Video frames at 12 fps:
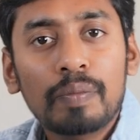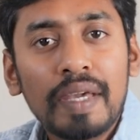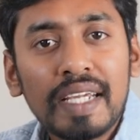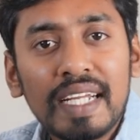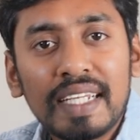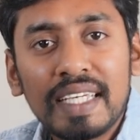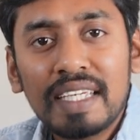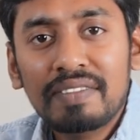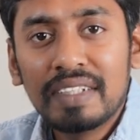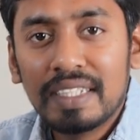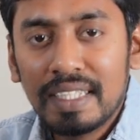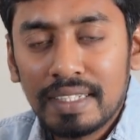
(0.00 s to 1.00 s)
To make it
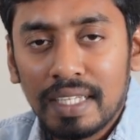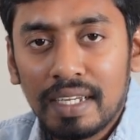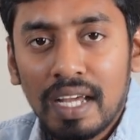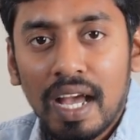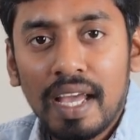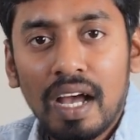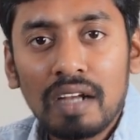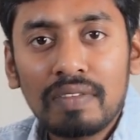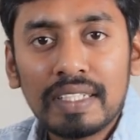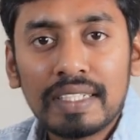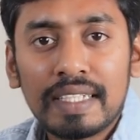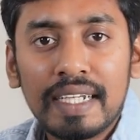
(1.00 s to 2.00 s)
even easier, I
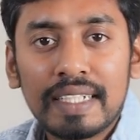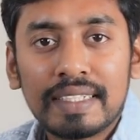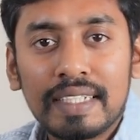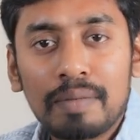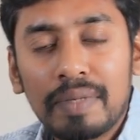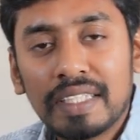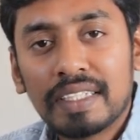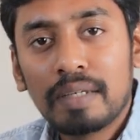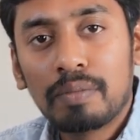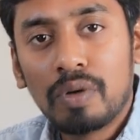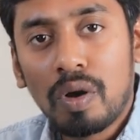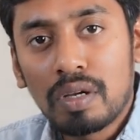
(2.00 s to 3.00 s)
always create a step-by-step
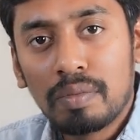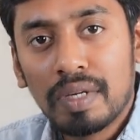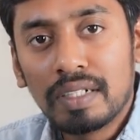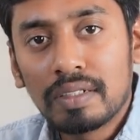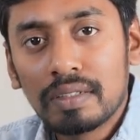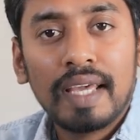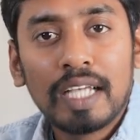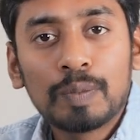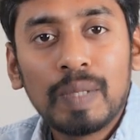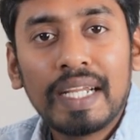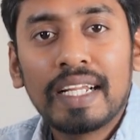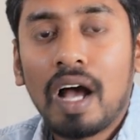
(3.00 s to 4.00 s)
document
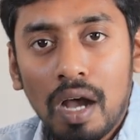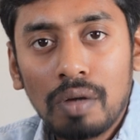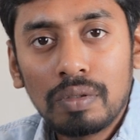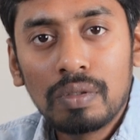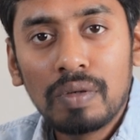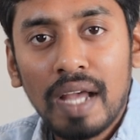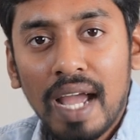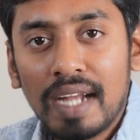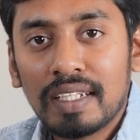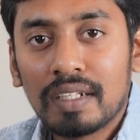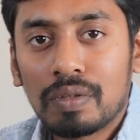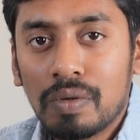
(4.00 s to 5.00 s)
explaining how to add
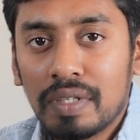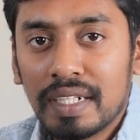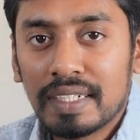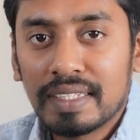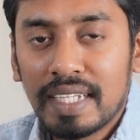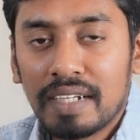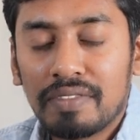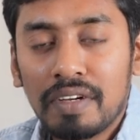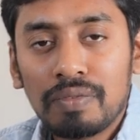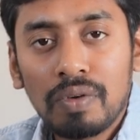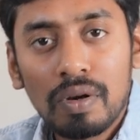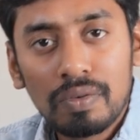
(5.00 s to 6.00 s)
the code inside
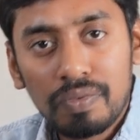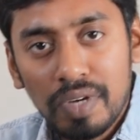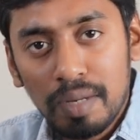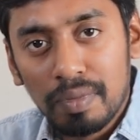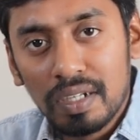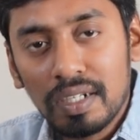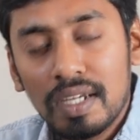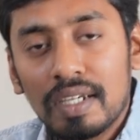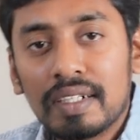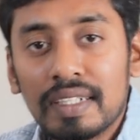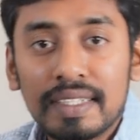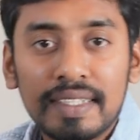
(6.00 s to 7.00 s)
Webflow or Framer
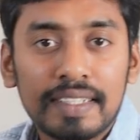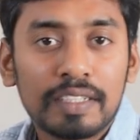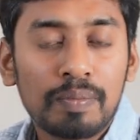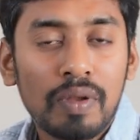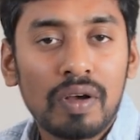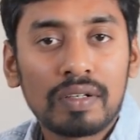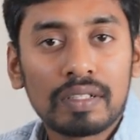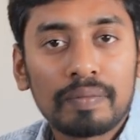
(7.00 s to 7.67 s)
rich text block.